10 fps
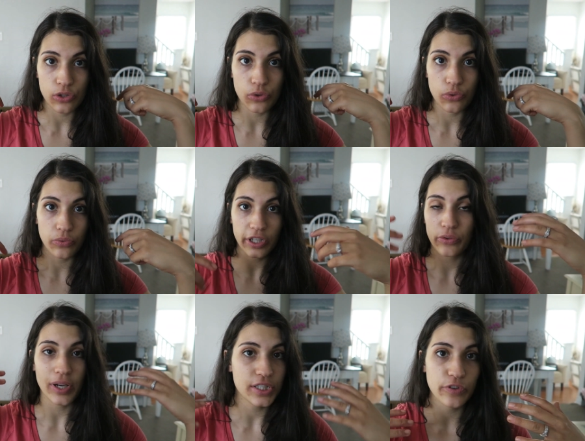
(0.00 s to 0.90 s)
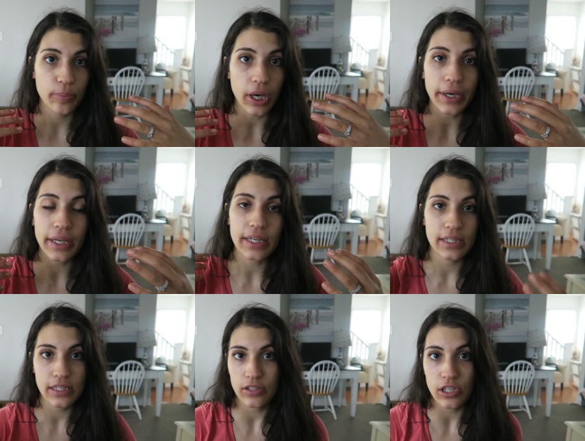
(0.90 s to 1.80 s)
to like the rest of your body
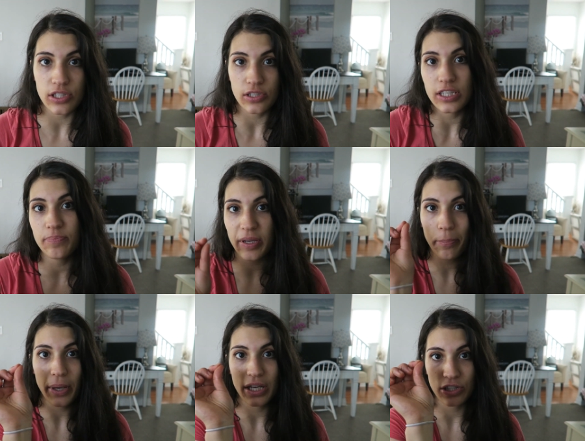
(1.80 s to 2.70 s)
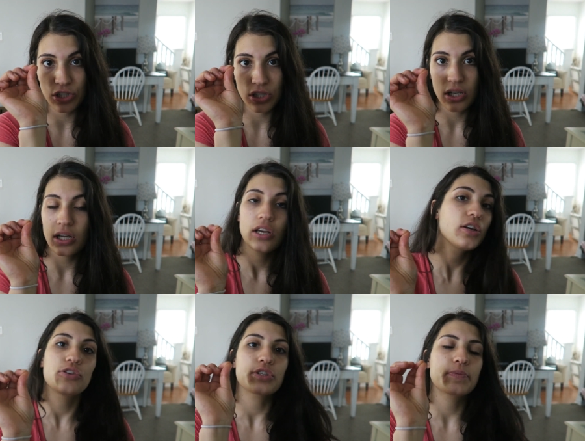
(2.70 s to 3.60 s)
is, is, is being pinched.
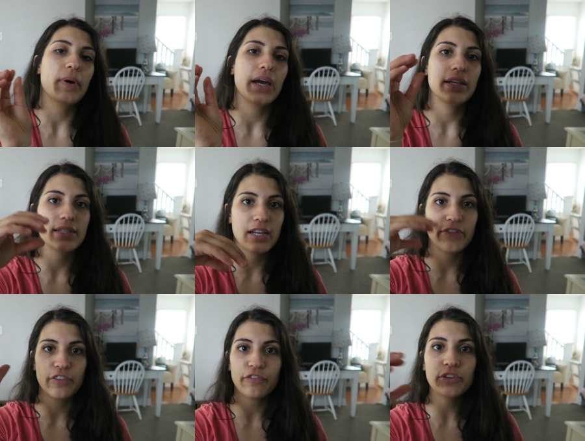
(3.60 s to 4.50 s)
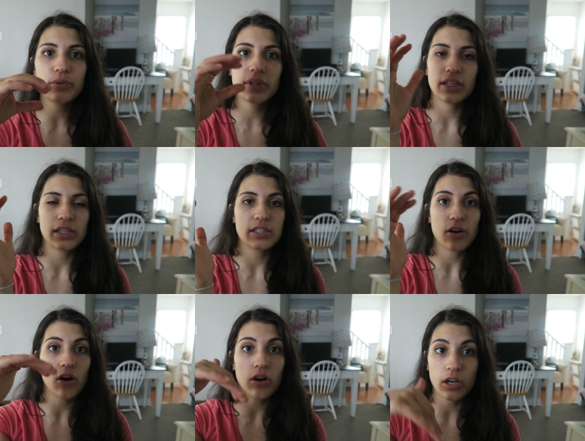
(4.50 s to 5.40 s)
Your spine doesn't have enough fluid, and it's
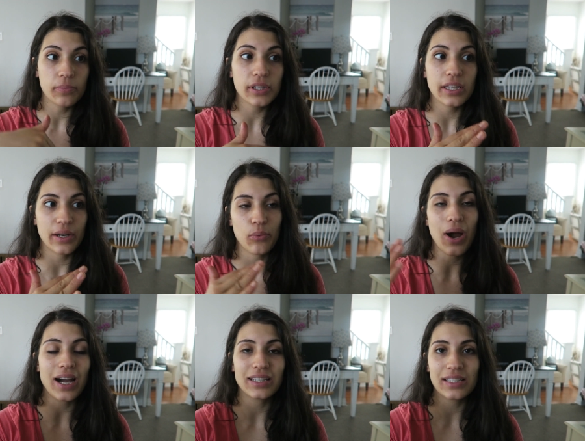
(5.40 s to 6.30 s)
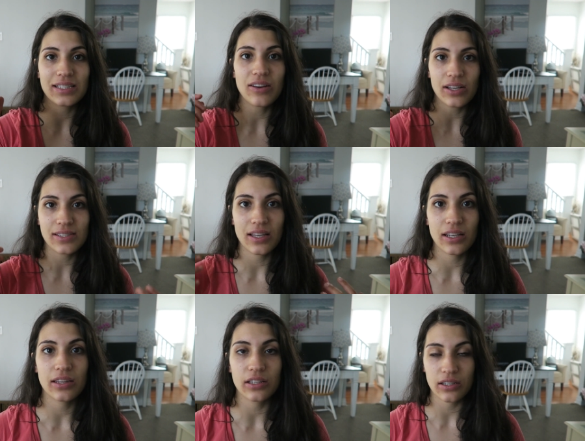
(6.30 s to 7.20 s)
all completely out of whack, that it's not
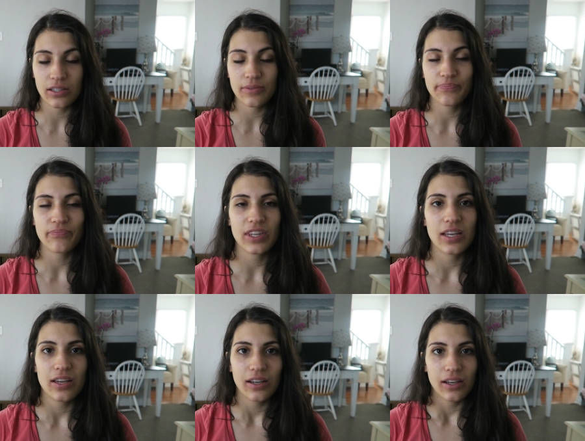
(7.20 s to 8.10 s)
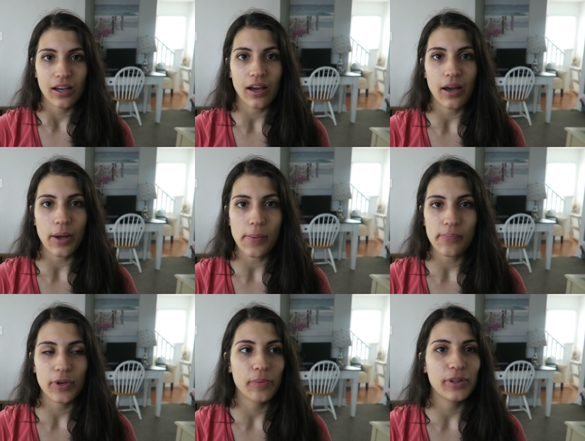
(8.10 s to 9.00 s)
sending the
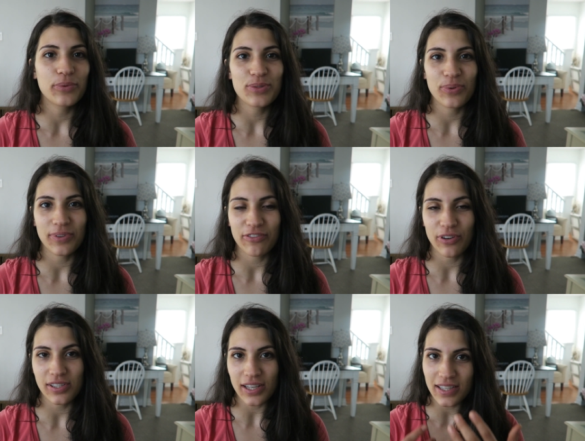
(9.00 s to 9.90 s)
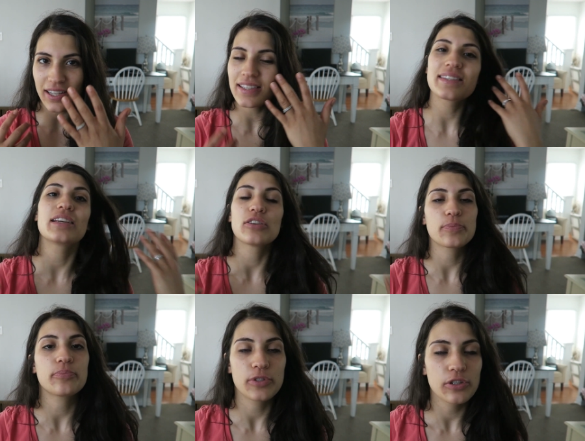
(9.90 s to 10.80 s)
um what am I, what's the word I'm looking for it's not sending the
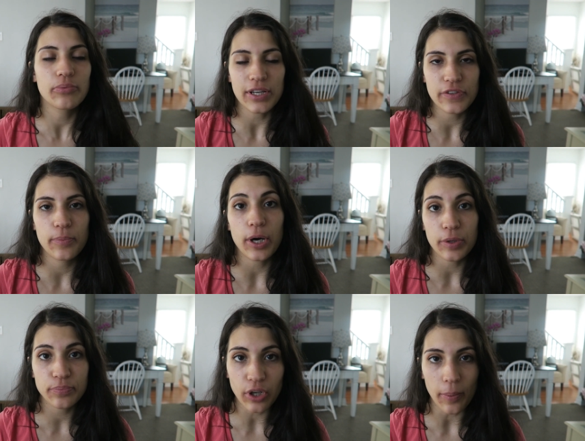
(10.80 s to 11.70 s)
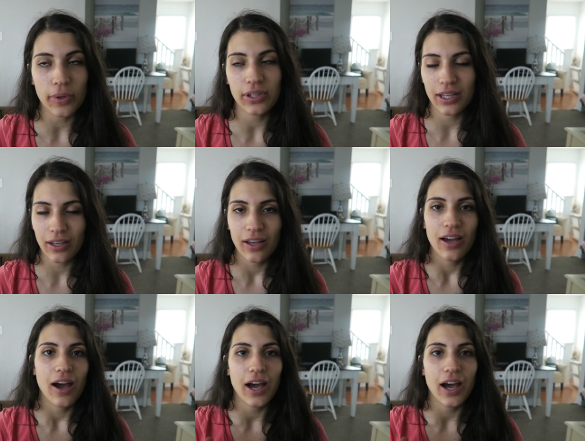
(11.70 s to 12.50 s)
signals to the rest of your body properly.